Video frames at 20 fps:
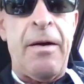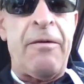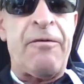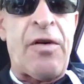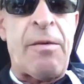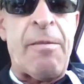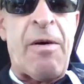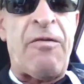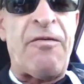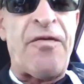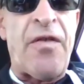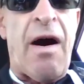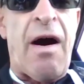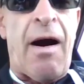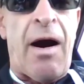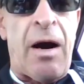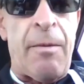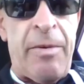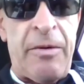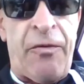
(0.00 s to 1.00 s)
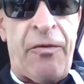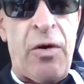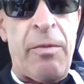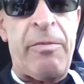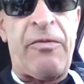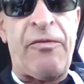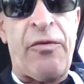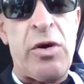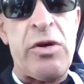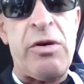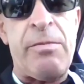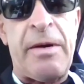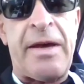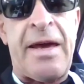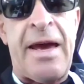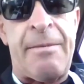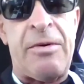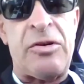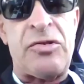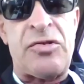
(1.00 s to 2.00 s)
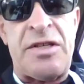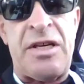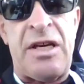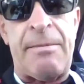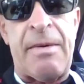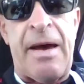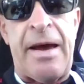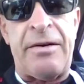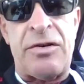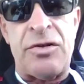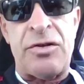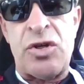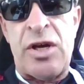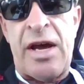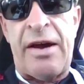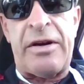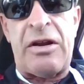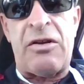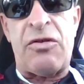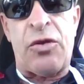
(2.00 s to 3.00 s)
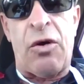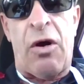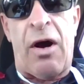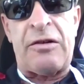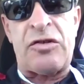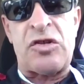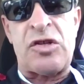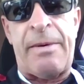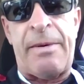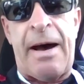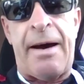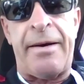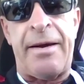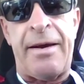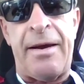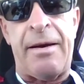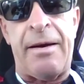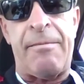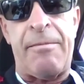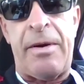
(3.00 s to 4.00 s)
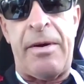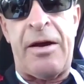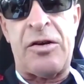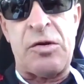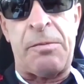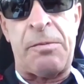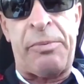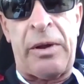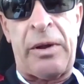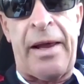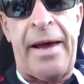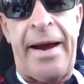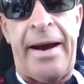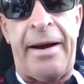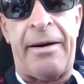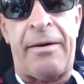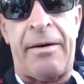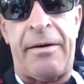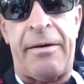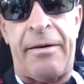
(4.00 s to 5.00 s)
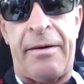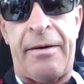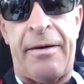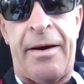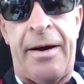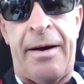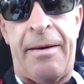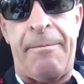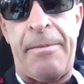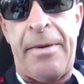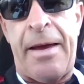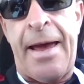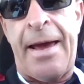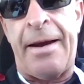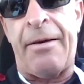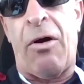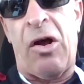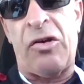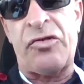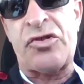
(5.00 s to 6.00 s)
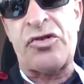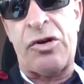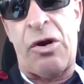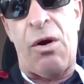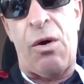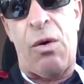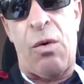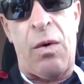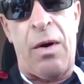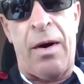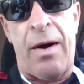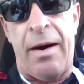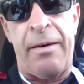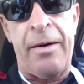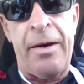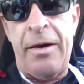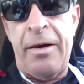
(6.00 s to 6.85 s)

from afar before before you became his teammate did you have any thoughts about him as a player um, and also uh,